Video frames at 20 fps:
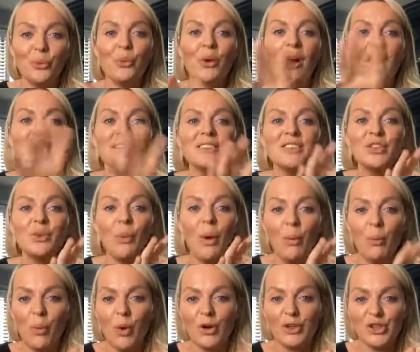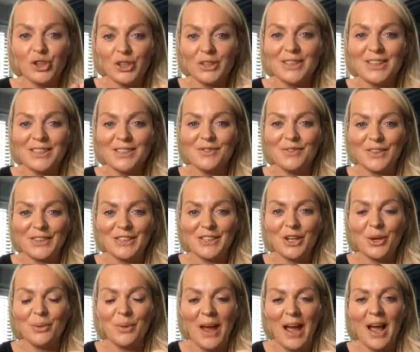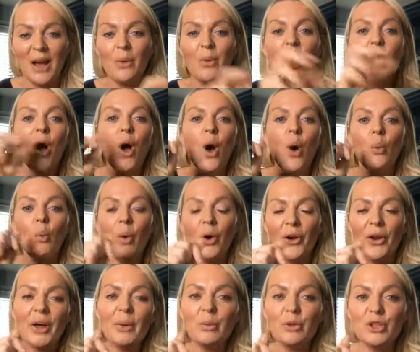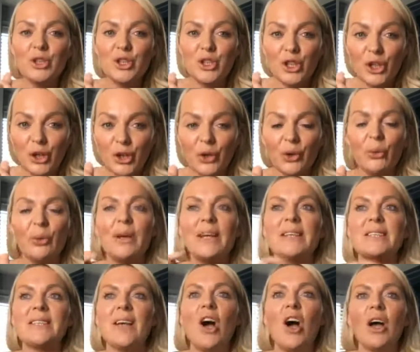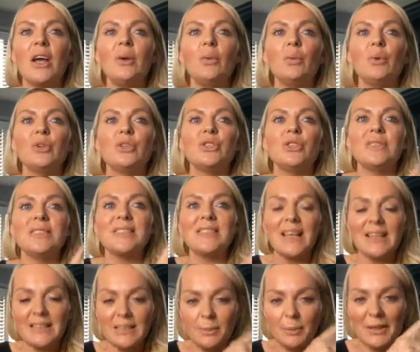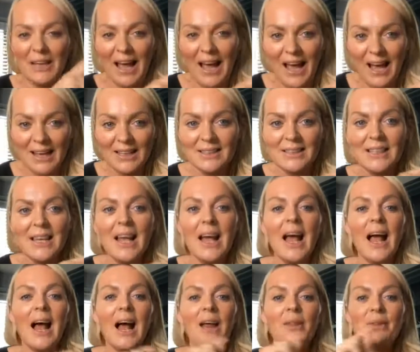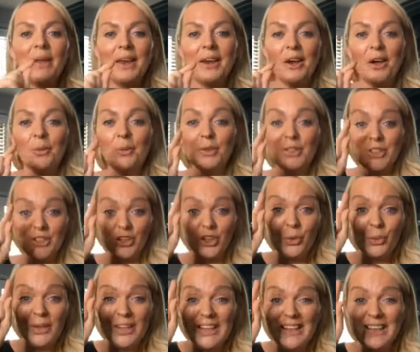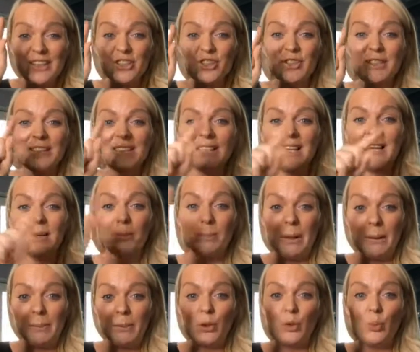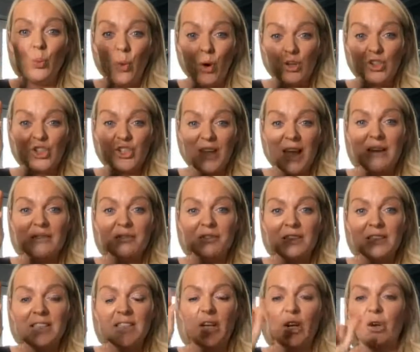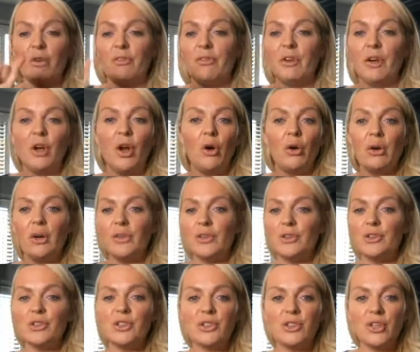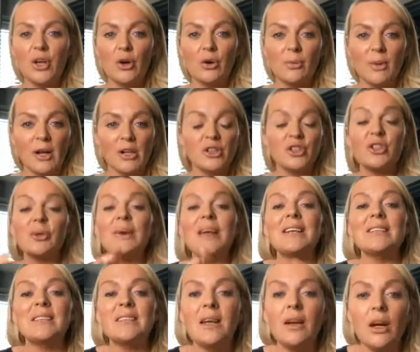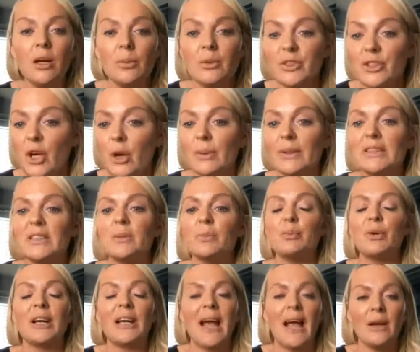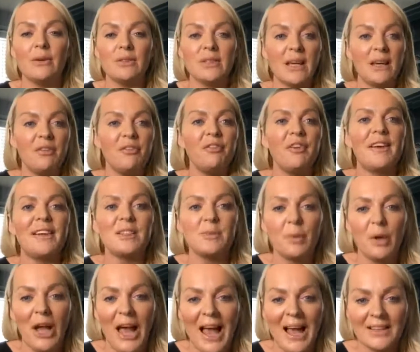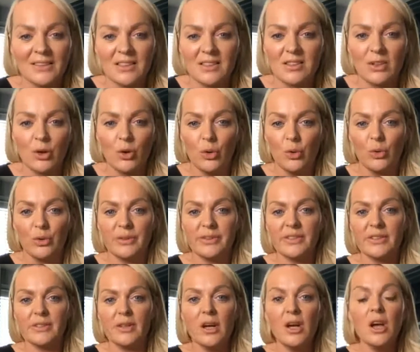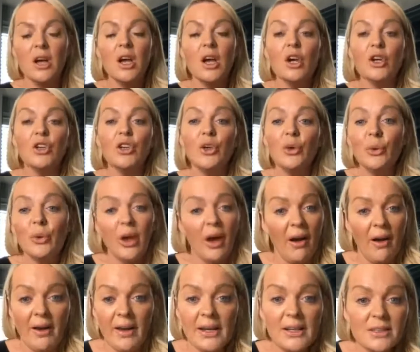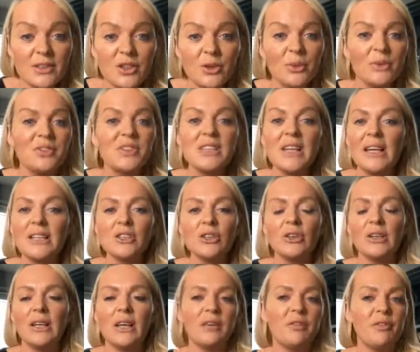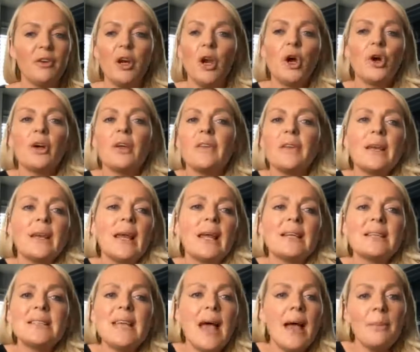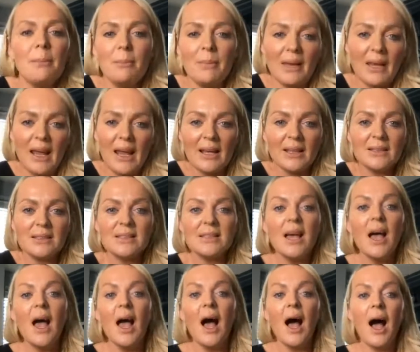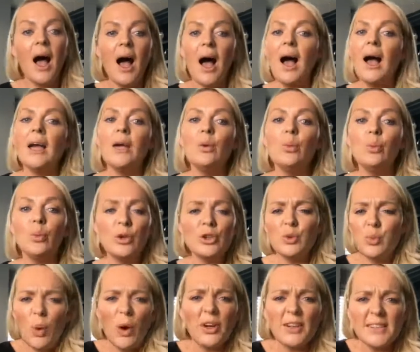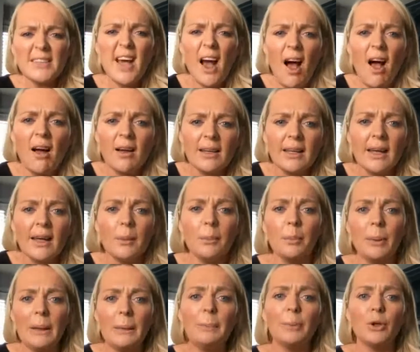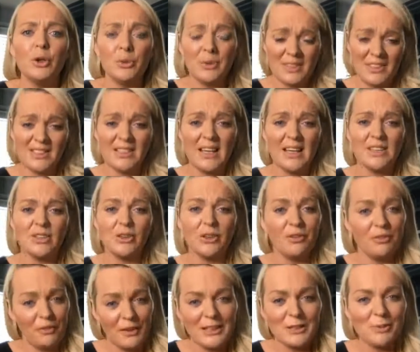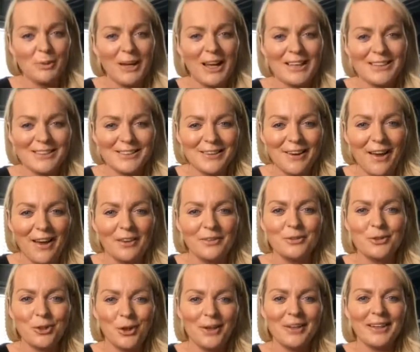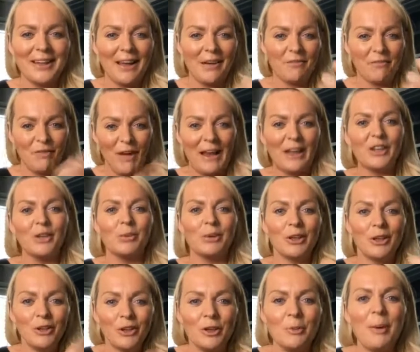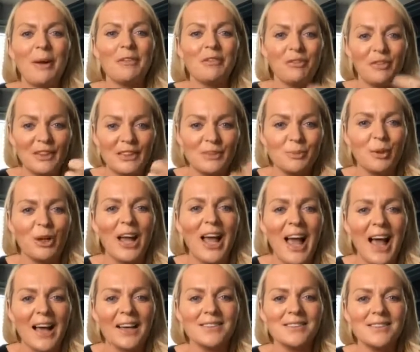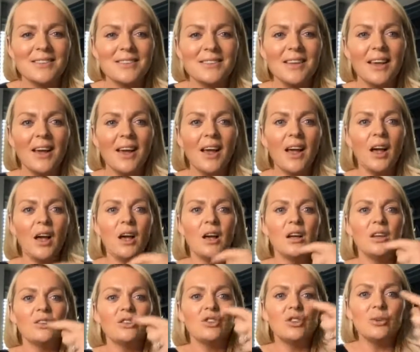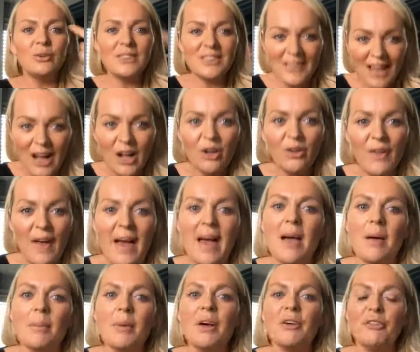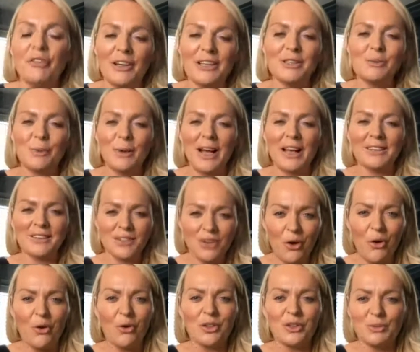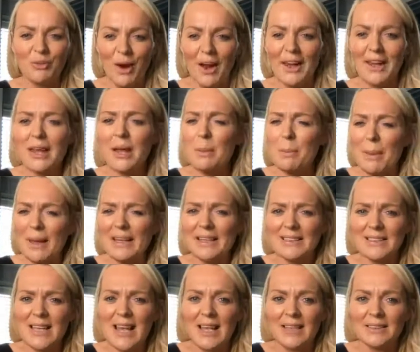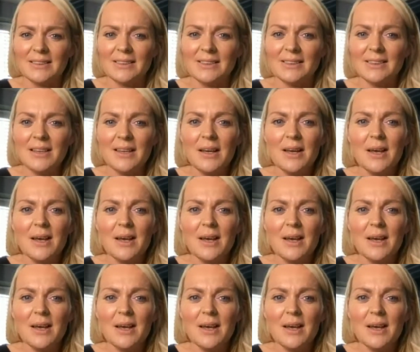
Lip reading: guys who are watching this video now, what I would do is I would set up an ad, and then you can literally say people who watch that video for longer than so much. So let's say I was going to bring out a Facebook ads course. You guys who have stayed on here for longer than like 10 minutes, I would want to target people who have stayed on a Facebook ads live trying to get value and learn about Facebook ads to sell them a Facebook ads course, right? It makes sense.